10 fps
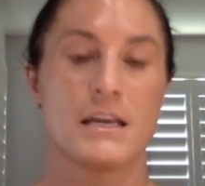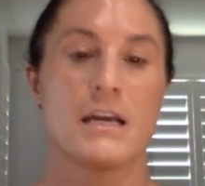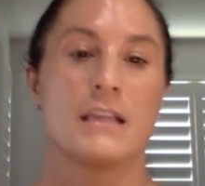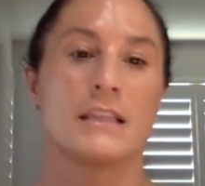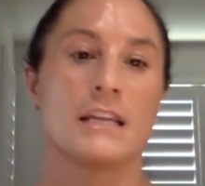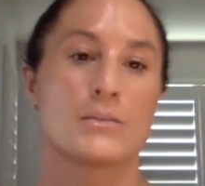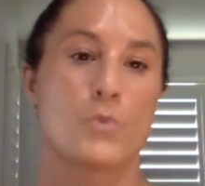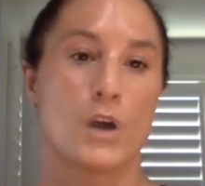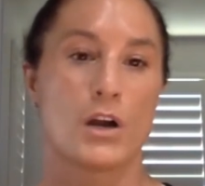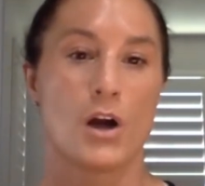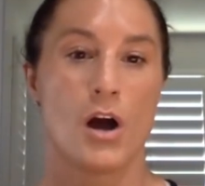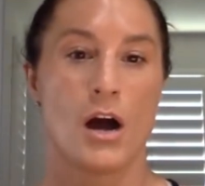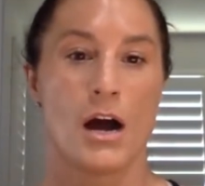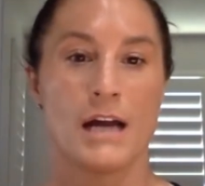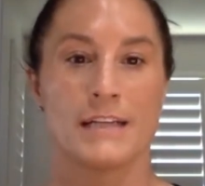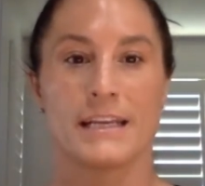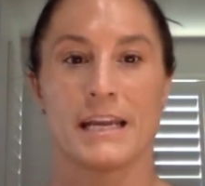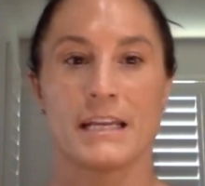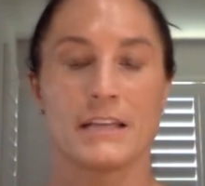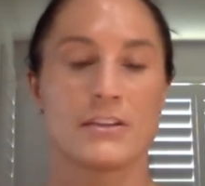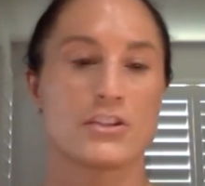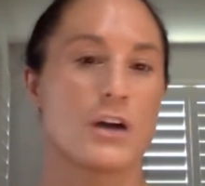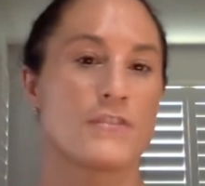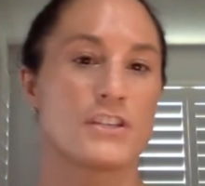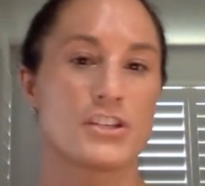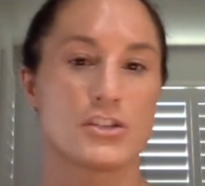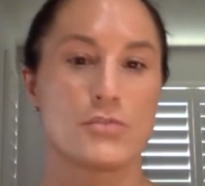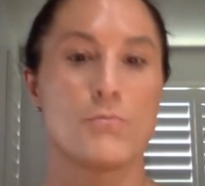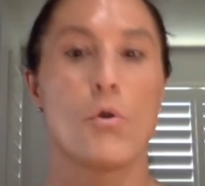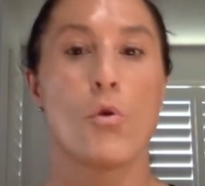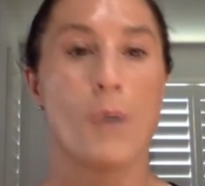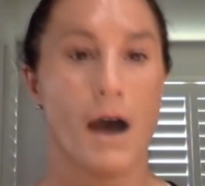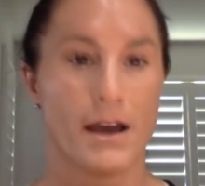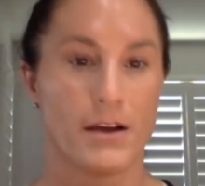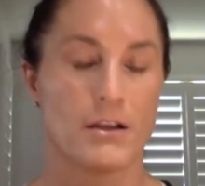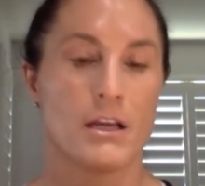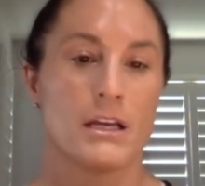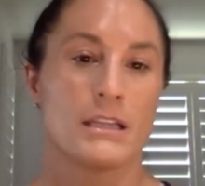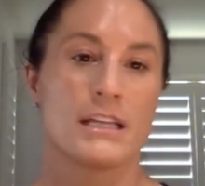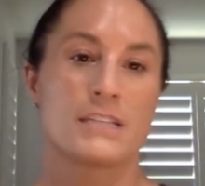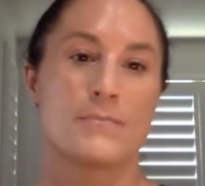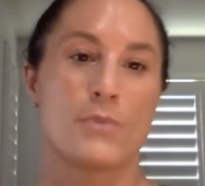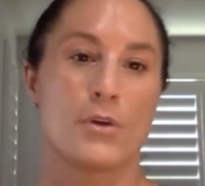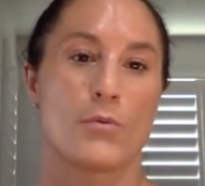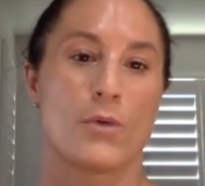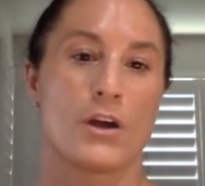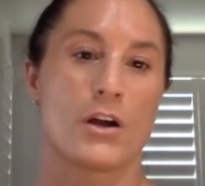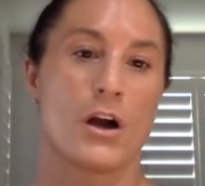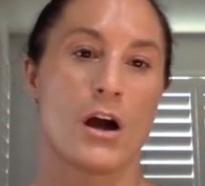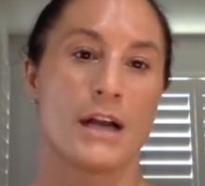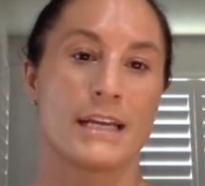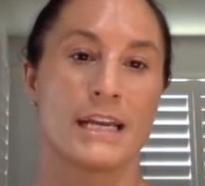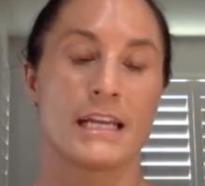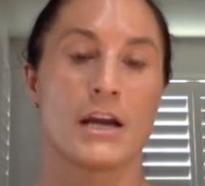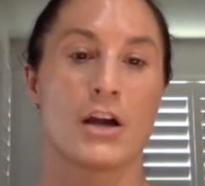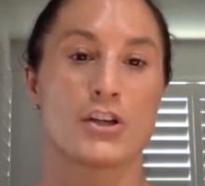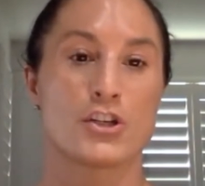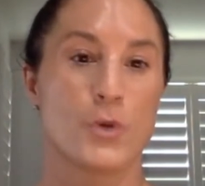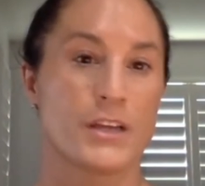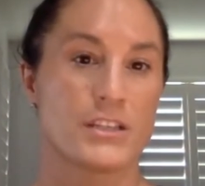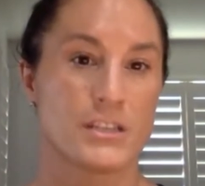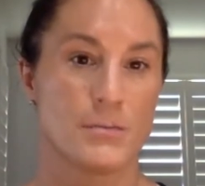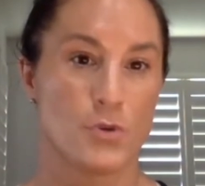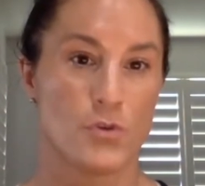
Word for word: Let's work on getting the soft tissue mobile. Let's mer- work on getting our joints to move.